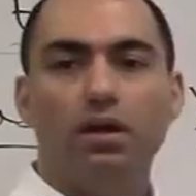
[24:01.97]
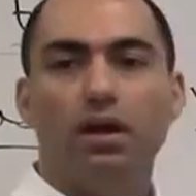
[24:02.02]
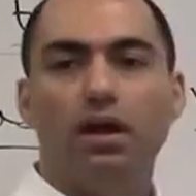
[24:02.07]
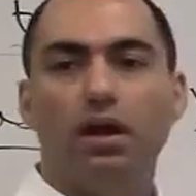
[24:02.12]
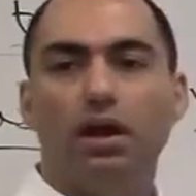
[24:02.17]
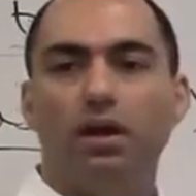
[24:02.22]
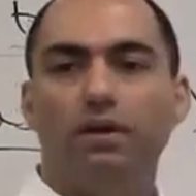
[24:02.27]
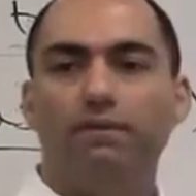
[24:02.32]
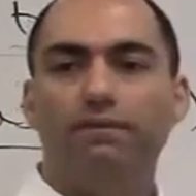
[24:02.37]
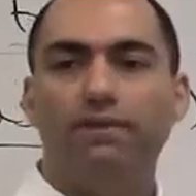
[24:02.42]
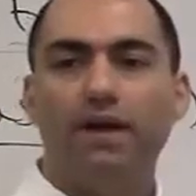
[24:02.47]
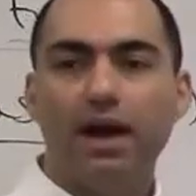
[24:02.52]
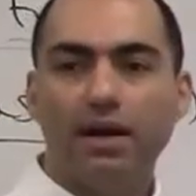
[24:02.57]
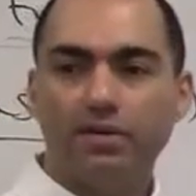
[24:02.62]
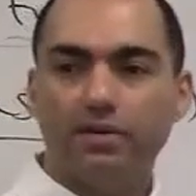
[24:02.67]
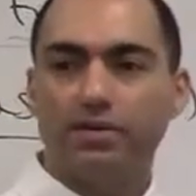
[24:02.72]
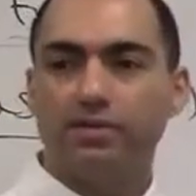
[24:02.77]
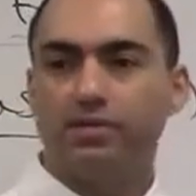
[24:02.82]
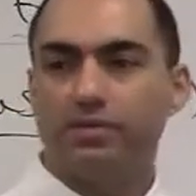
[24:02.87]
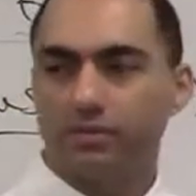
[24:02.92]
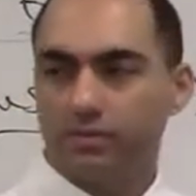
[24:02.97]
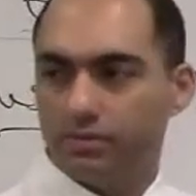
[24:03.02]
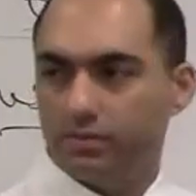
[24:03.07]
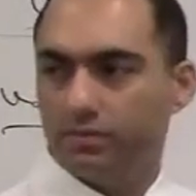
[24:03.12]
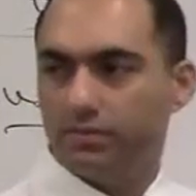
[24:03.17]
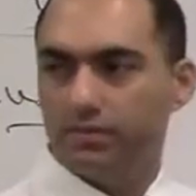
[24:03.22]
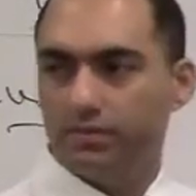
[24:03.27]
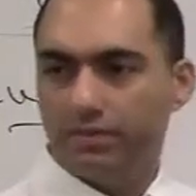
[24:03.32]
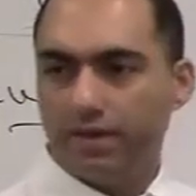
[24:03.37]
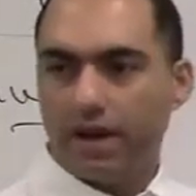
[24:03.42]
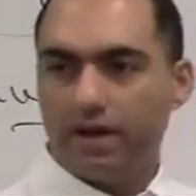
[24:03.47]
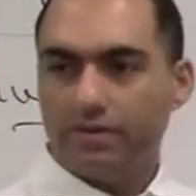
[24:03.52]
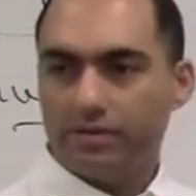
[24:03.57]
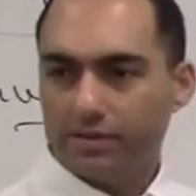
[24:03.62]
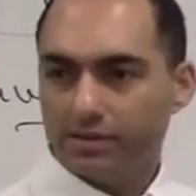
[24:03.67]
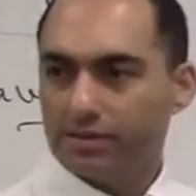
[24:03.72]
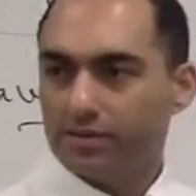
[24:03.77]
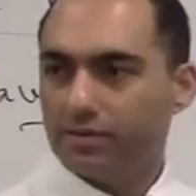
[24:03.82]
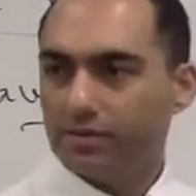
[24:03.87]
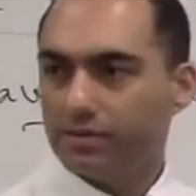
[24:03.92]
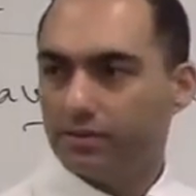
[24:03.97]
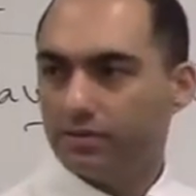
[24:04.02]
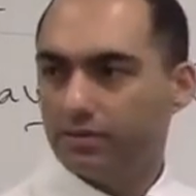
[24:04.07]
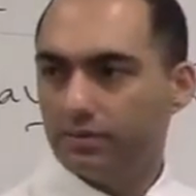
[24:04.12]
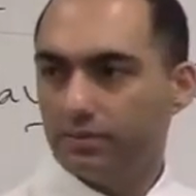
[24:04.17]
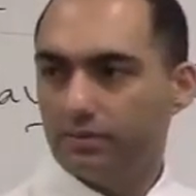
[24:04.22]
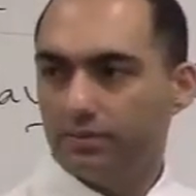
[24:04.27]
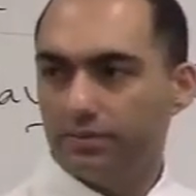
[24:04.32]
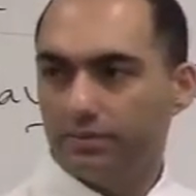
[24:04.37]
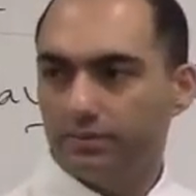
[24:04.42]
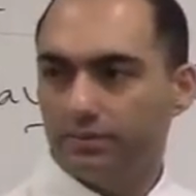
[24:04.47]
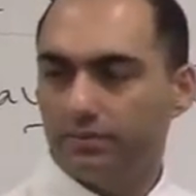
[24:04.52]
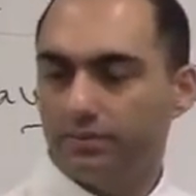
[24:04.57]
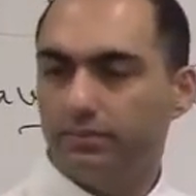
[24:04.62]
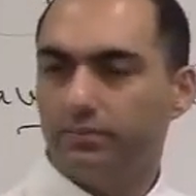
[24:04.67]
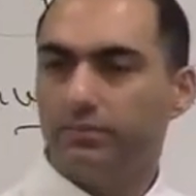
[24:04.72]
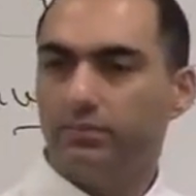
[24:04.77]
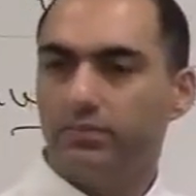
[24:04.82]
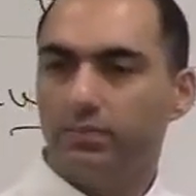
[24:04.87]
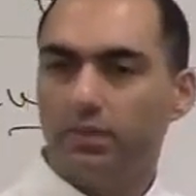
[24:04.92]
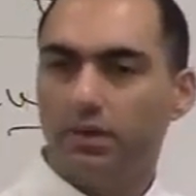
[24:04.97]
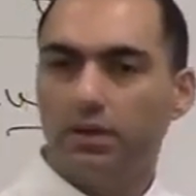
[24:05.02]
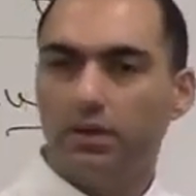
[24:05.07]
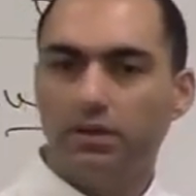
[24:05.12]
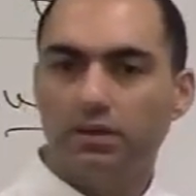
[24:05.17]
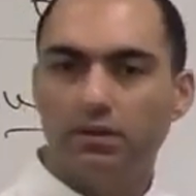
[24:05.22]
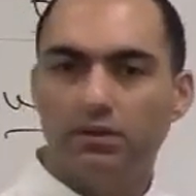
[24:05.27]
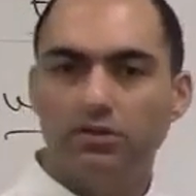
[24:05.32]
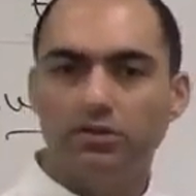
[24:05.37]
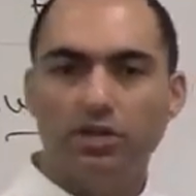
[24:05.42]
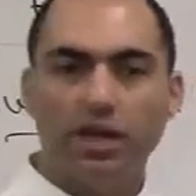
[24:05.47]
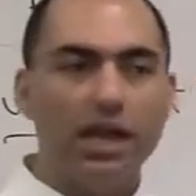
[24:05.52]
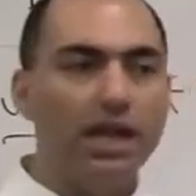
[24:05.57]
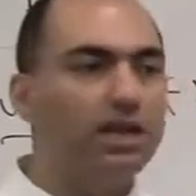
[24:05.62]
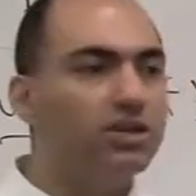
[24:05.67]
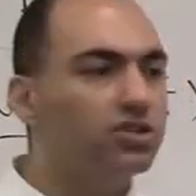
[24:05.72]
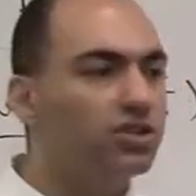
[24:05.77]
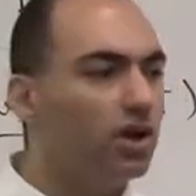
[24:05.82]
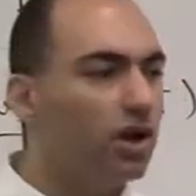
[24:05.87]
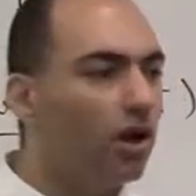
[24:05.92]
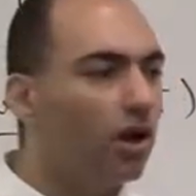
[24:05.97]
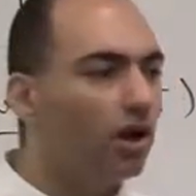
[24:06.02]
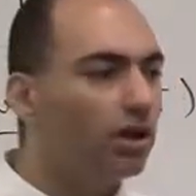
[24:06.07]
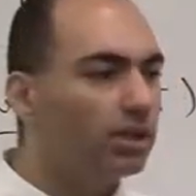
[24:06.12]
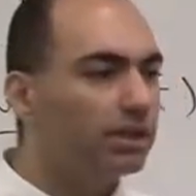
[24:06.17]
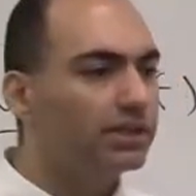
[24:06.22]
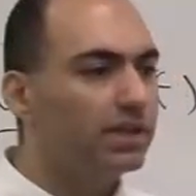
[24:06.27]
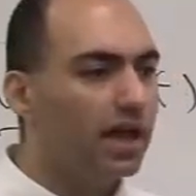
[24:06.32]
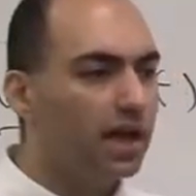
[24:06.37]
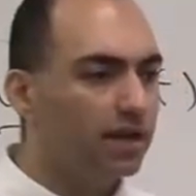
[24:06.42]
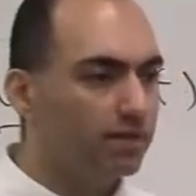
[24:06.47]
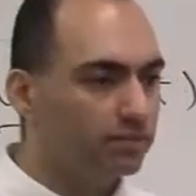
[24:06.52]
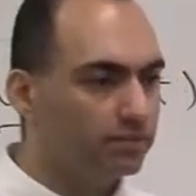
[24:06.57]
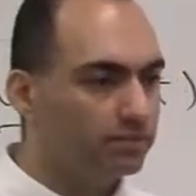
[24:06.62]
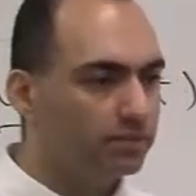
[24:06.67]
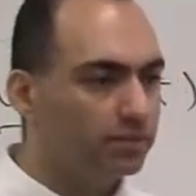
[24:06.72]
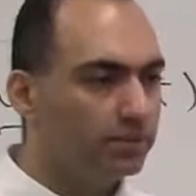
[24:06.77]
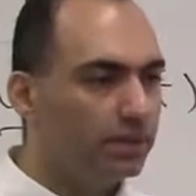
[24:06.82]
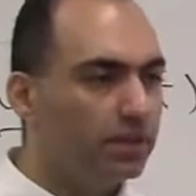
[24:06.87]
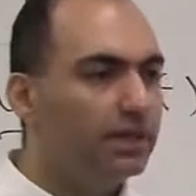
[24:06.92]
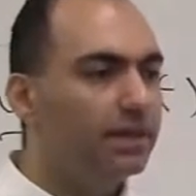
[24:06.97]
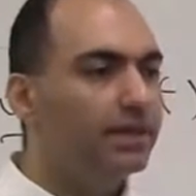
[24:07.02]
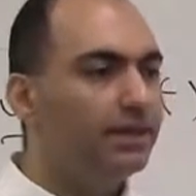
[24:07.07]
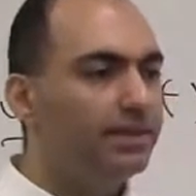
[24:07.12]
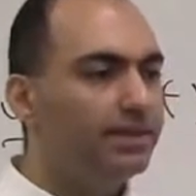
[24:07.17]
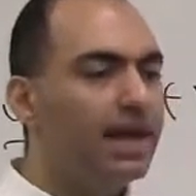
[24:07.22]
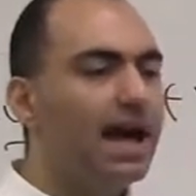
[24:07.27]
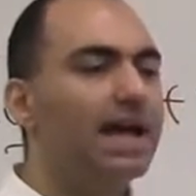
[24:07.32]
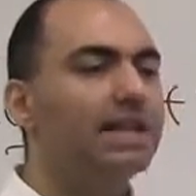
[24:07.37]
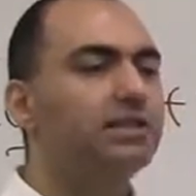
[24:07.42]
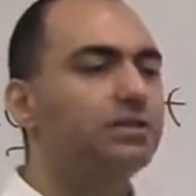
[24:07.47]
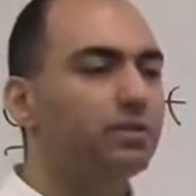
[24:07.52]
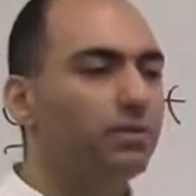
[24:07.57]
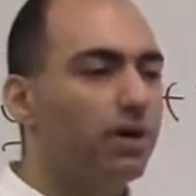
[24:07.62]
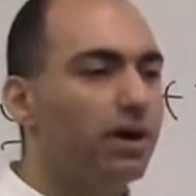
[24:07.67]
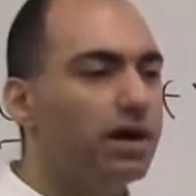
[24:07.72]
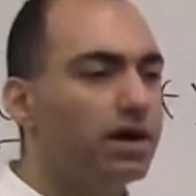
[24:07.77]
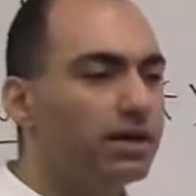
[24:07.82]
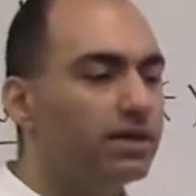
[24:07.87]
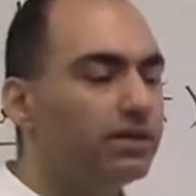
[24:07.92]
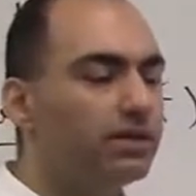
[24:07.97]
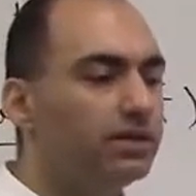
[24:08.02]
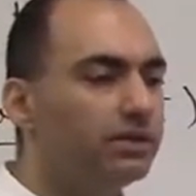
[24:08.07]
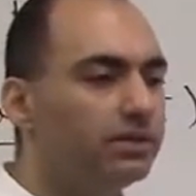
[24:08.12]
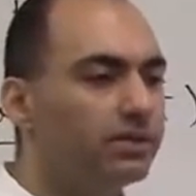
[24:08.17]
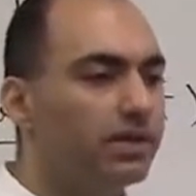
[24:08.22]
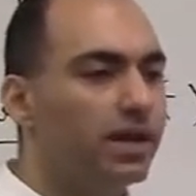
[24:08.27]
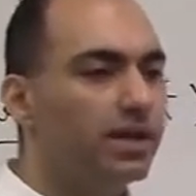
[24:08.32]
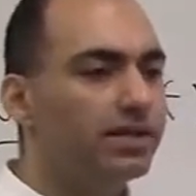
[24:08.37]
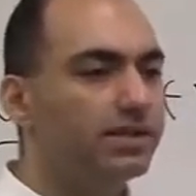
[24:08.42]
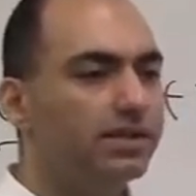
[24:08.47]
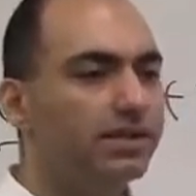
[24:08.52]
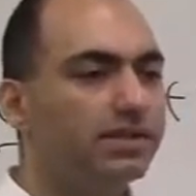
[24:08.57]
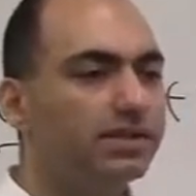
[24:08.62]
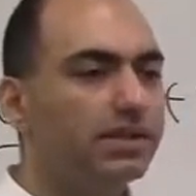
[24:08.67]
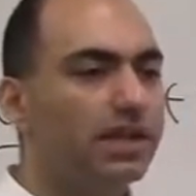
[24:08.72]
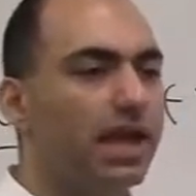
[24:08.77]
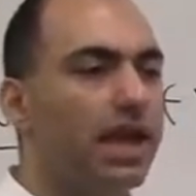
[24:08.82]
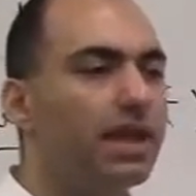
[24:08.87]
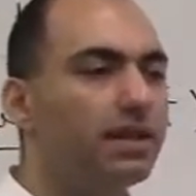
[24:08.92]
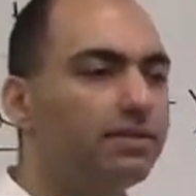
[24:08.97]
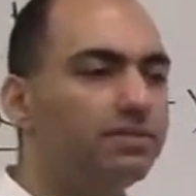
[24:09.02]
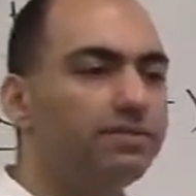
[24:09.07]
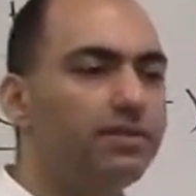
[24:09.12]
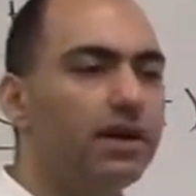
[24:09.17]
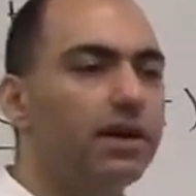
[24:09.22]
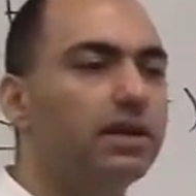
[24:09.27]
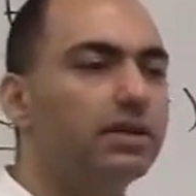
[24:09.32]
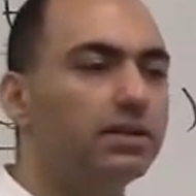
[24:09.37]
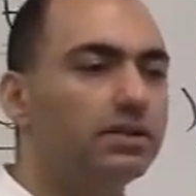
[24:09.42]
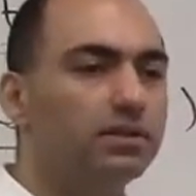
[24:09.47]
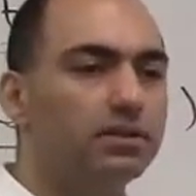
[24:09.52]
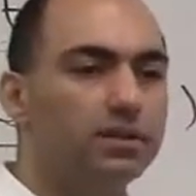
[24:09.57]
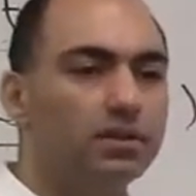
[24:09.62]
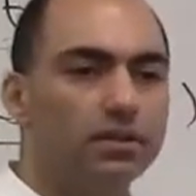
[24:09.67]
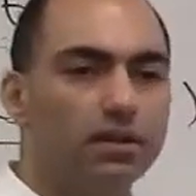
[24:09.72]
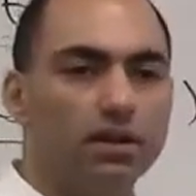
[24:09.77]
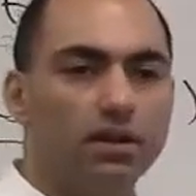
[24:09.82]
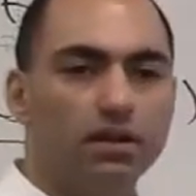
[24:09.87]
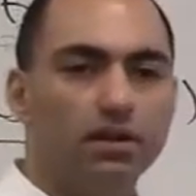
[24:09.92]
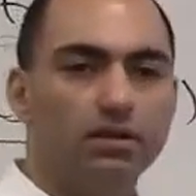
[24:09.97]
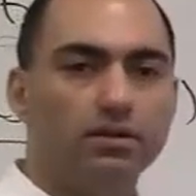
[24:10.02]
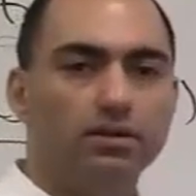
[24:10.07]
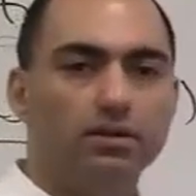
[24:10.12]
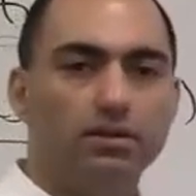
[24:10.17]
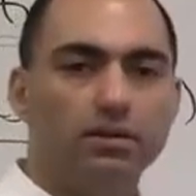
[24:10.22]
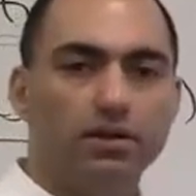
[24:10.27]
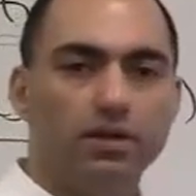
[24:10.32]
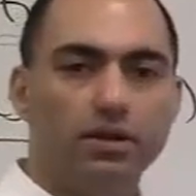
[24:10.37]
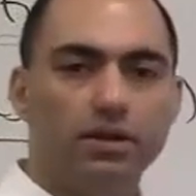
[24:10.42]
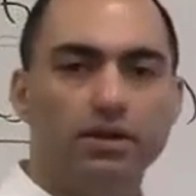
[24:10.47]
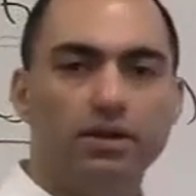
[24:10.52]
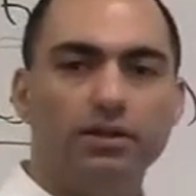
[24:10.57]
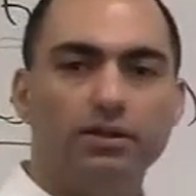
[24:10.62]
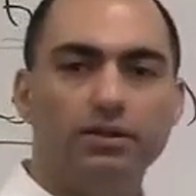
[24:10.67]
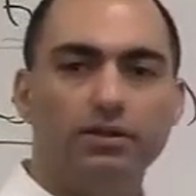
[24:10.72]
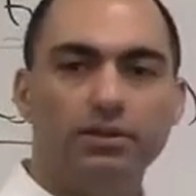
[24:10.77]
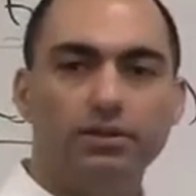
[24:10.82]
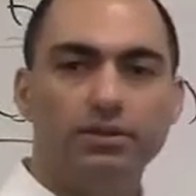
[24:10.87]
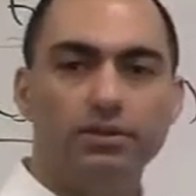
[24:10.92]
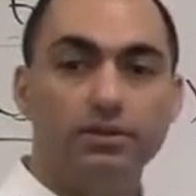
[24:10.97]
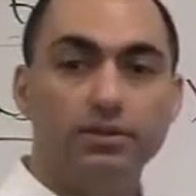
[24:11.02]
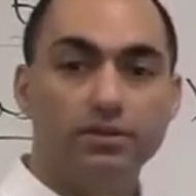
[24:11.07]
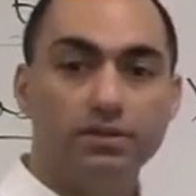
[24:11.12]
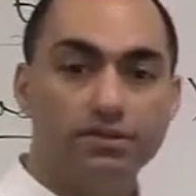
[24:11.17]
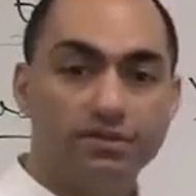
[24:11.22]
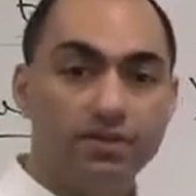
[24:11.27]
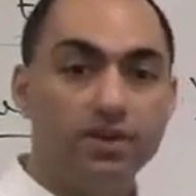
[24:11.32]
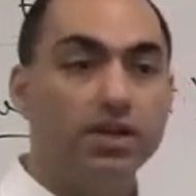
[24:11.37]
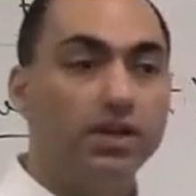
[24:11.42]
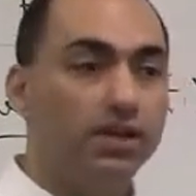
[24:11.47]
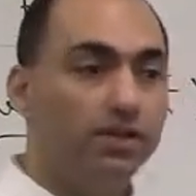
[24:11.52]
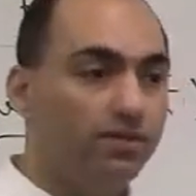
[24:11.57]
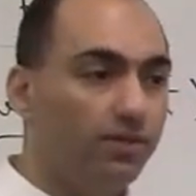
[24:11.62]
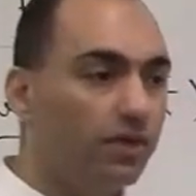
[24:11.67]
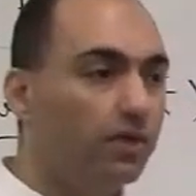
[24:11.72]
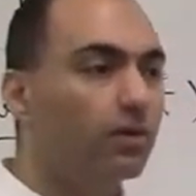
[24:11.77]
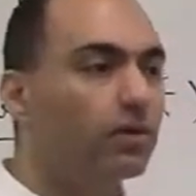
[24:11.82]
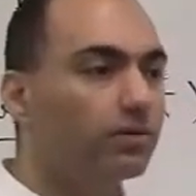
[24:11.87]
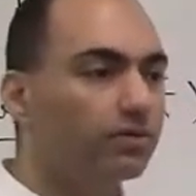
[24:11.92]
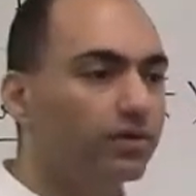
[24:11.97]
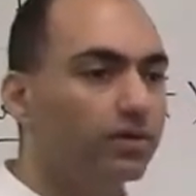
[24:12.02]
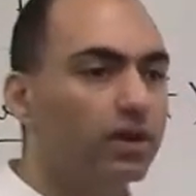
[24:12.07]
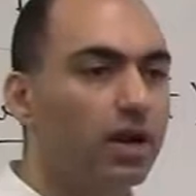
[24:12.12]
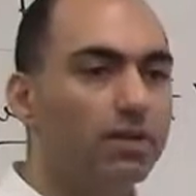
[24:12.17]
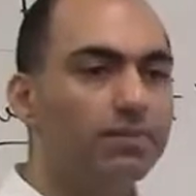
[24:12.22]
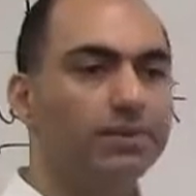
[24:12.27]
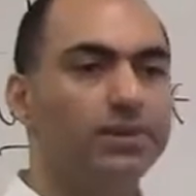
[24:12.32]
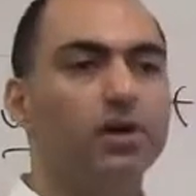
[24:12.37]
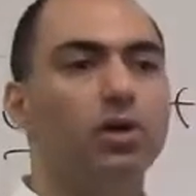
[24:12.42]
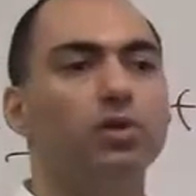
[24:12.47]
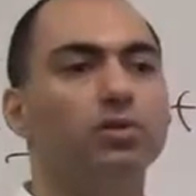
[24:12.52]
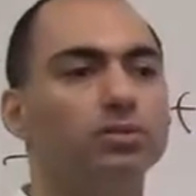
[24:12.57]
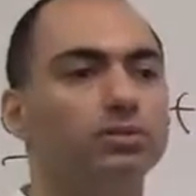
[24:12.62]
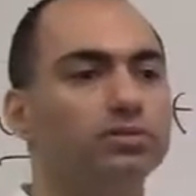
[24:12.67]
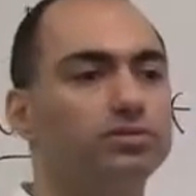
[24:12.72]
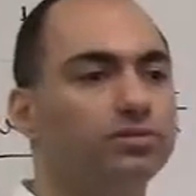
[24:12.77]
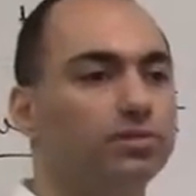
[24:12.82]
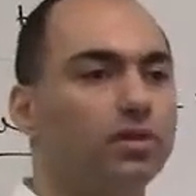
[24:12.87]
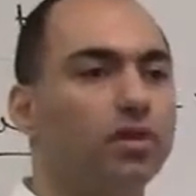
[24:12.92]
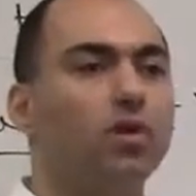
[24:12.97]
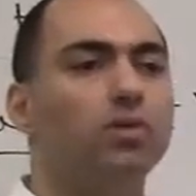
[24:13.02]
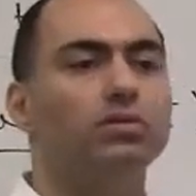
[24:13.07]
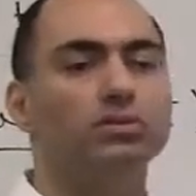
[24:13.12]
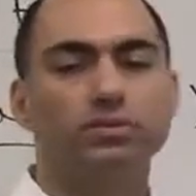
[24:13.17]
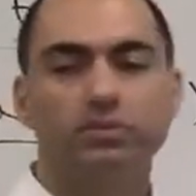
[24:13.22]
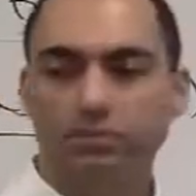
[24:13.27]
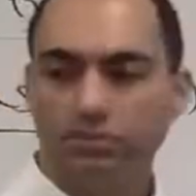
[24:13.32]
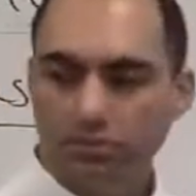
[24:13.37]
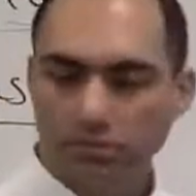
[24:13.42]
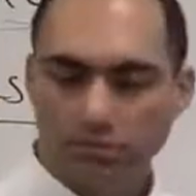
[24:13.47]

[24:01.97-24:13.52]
Viruses change all the time. That's why scientists can't find a definitive cure for common cold, for cold.